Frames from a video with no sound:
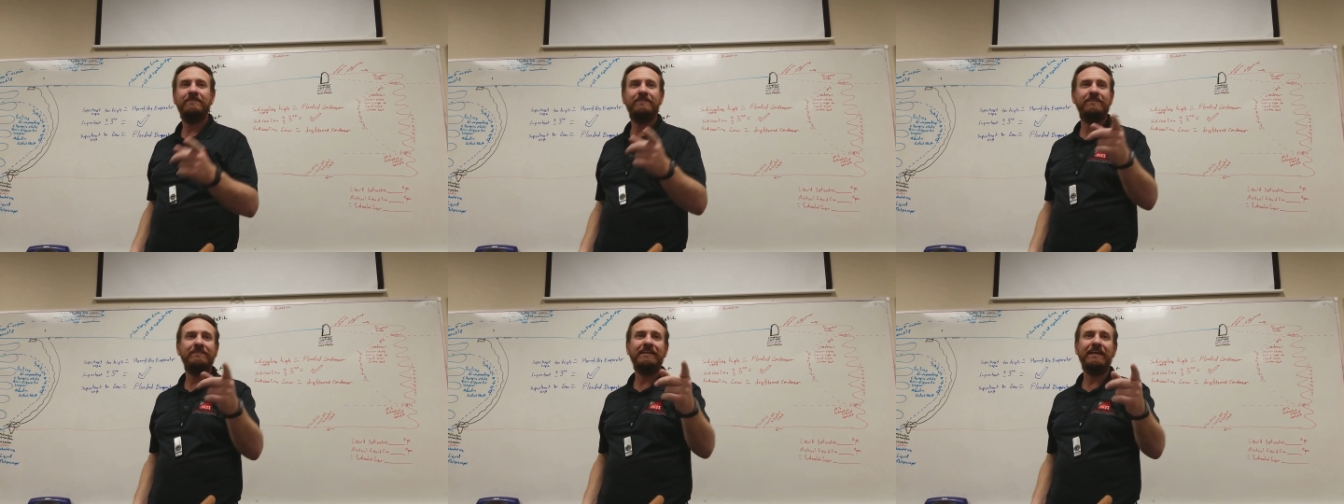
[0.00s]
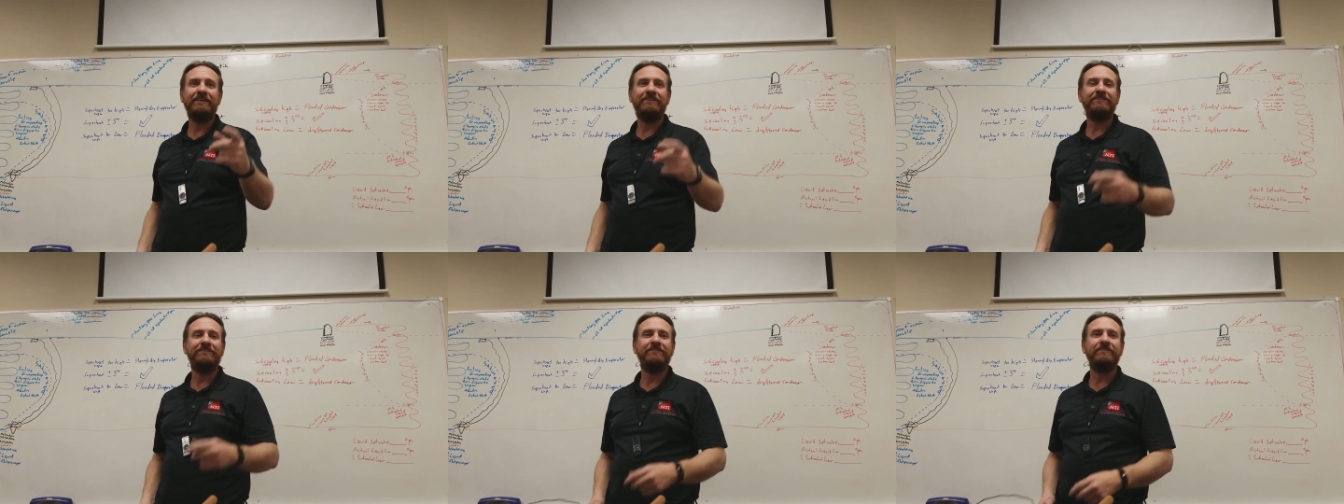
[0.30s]

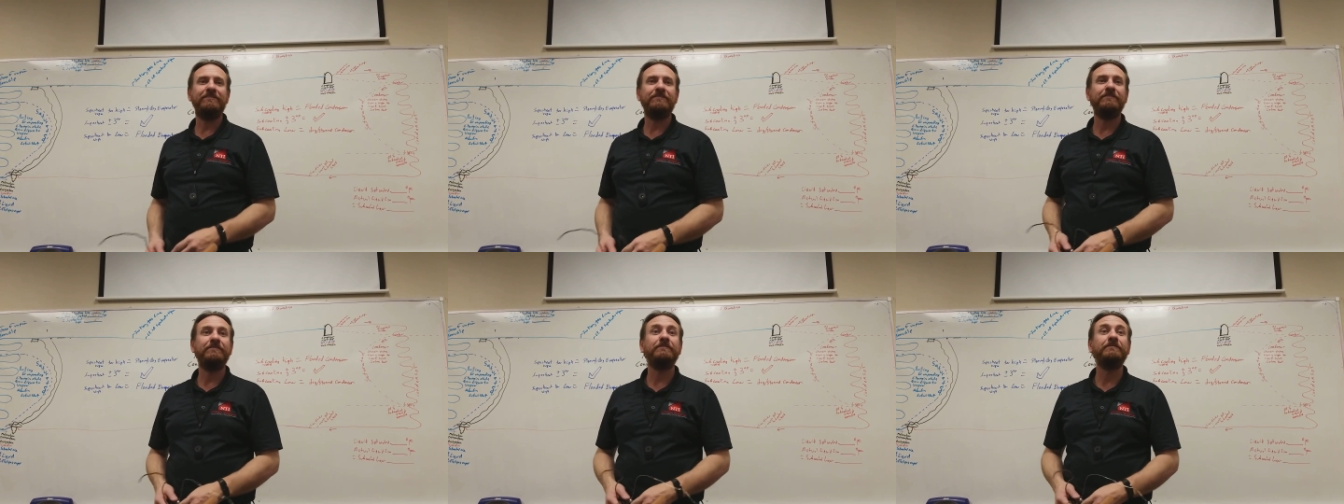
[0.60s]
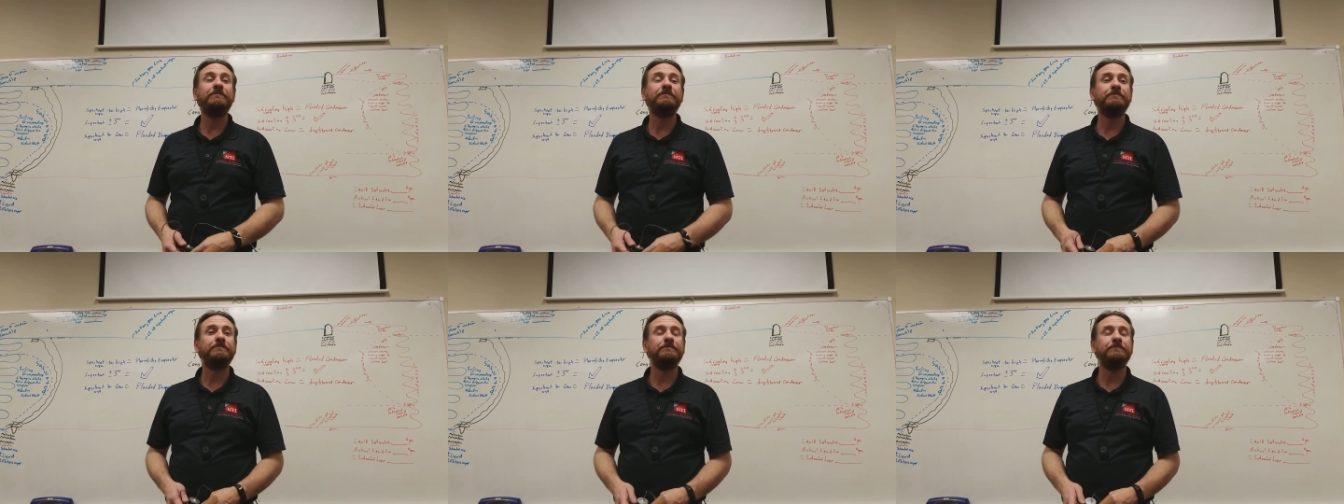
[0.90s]
Yes? That's
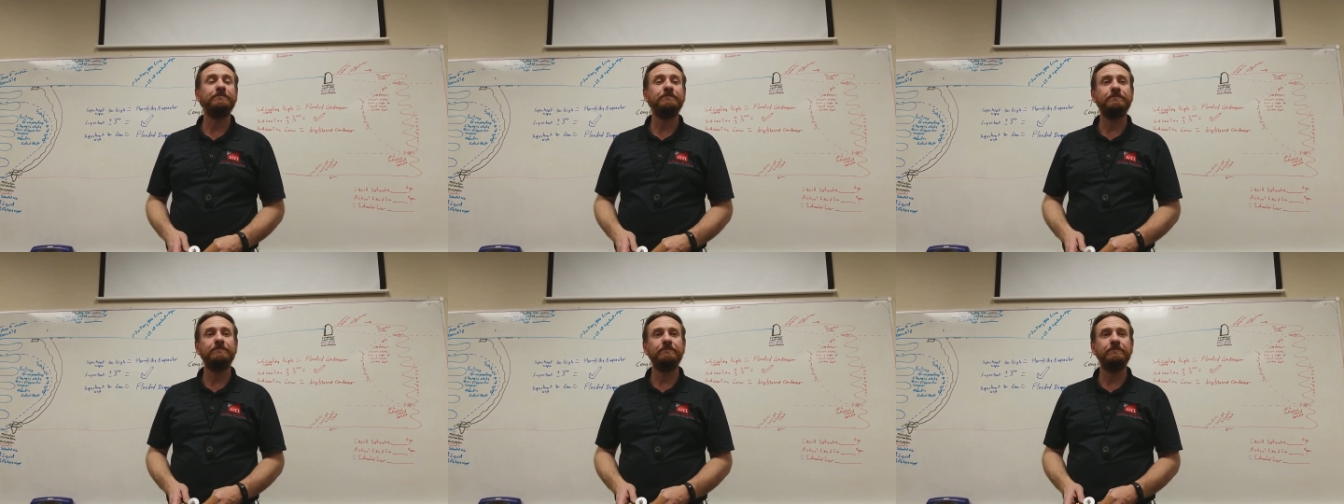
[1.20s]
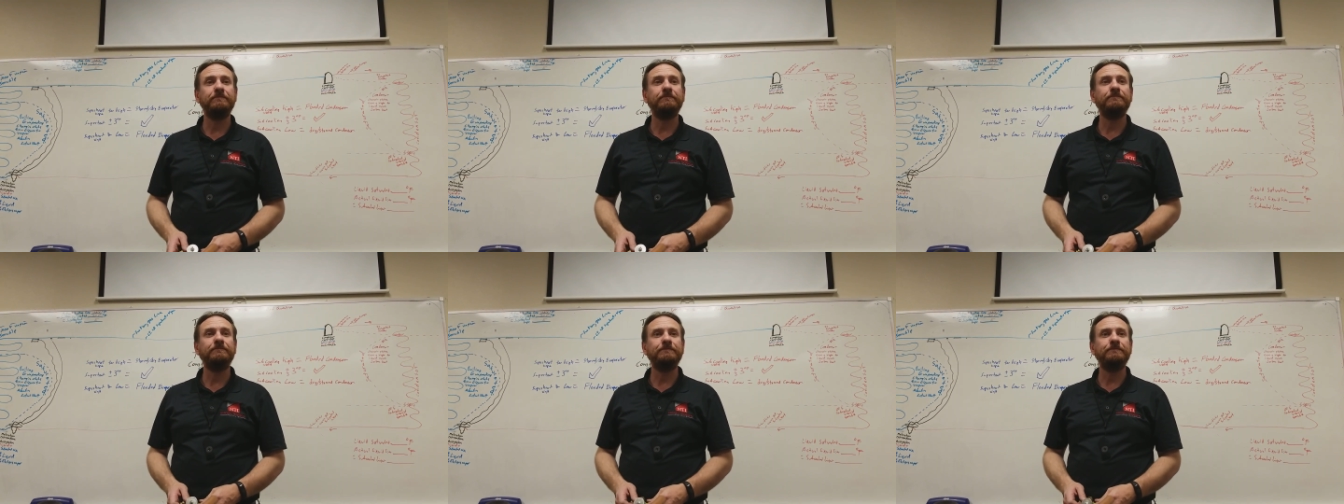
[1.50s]
what I was going to
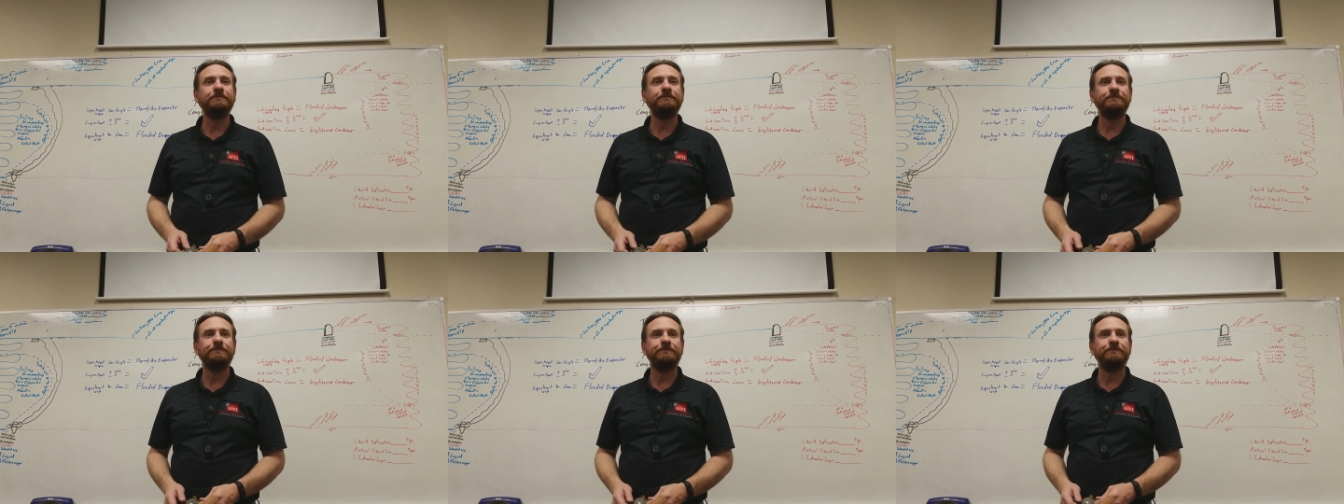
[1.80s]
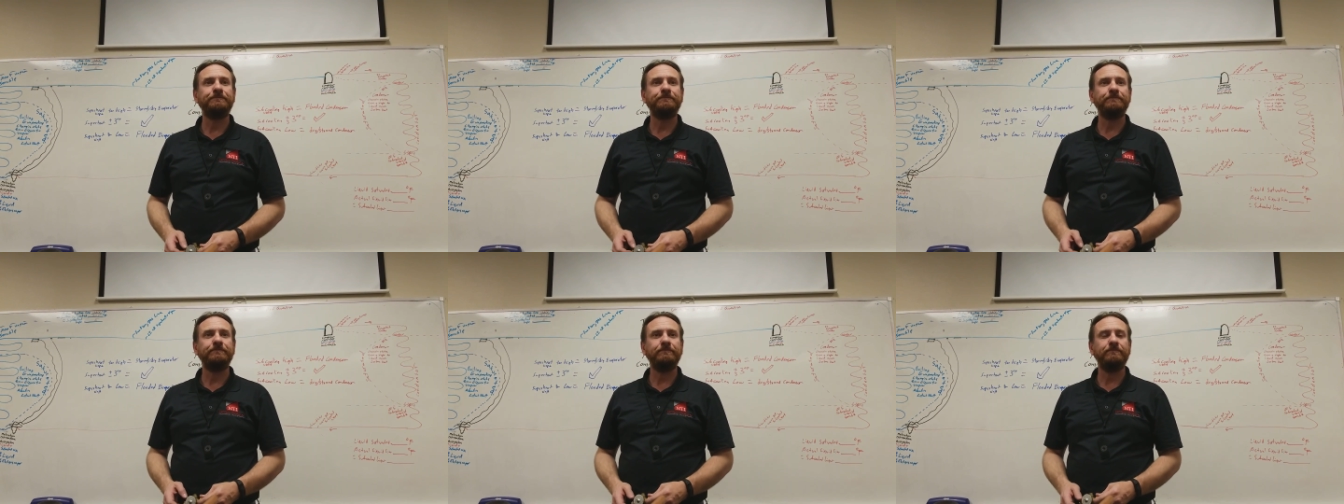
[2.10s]
so
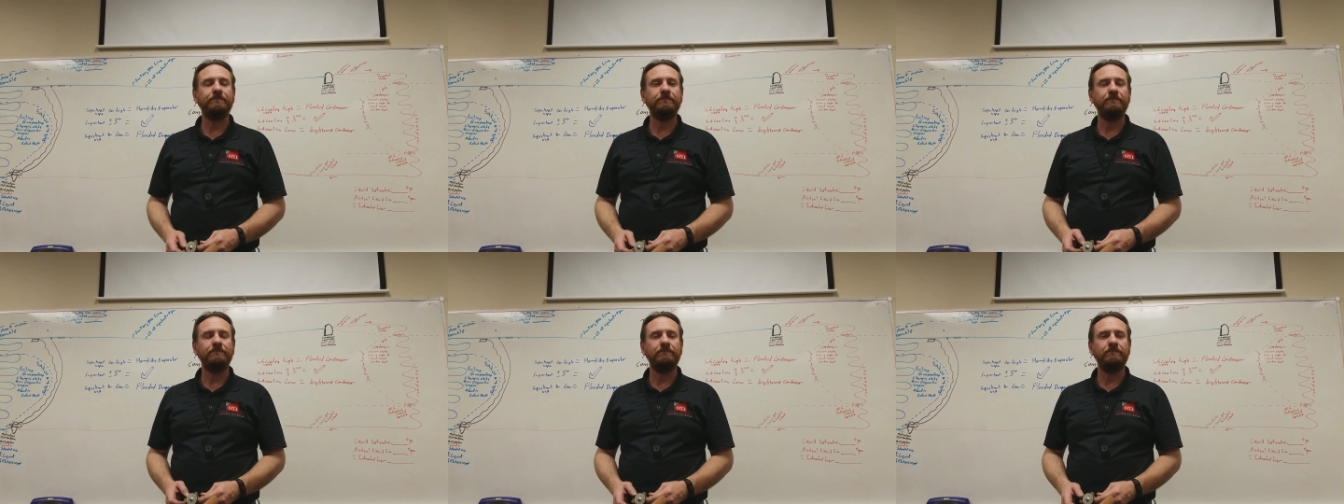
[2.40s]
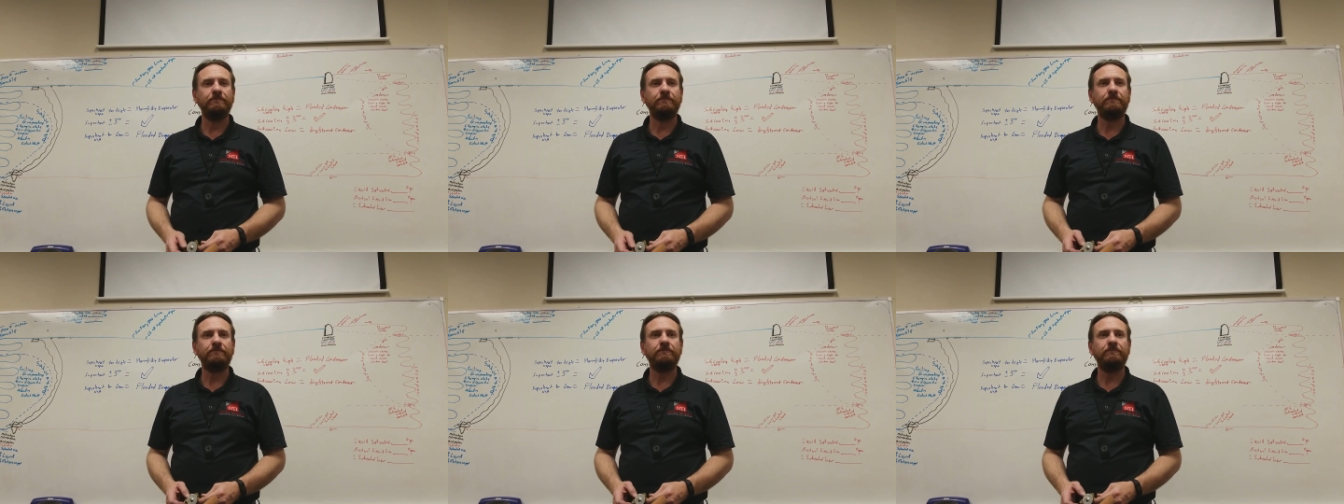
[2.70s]
if it's brand
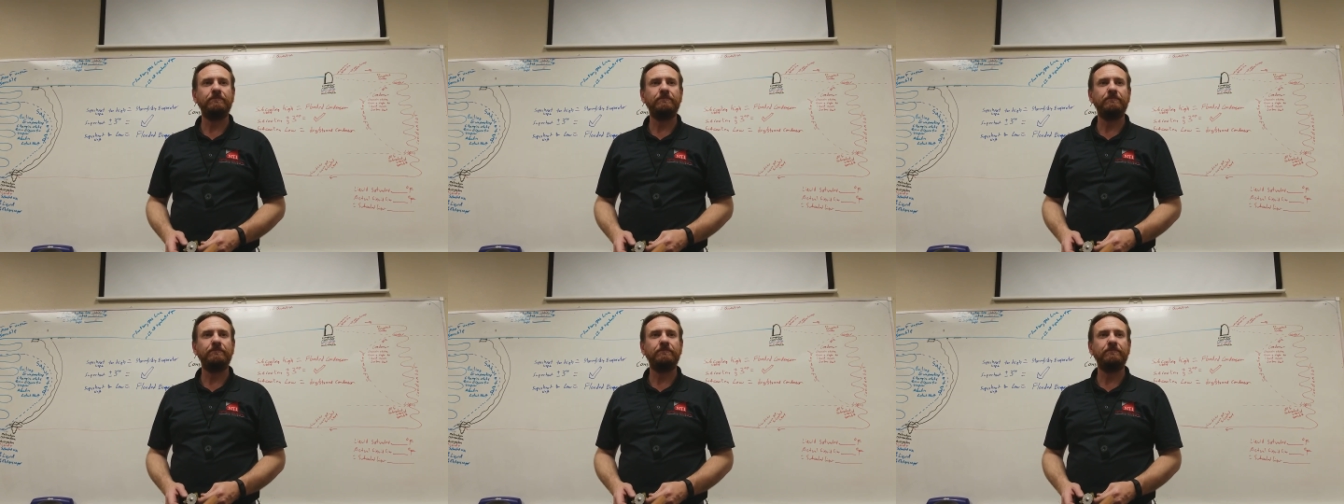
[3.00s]
new,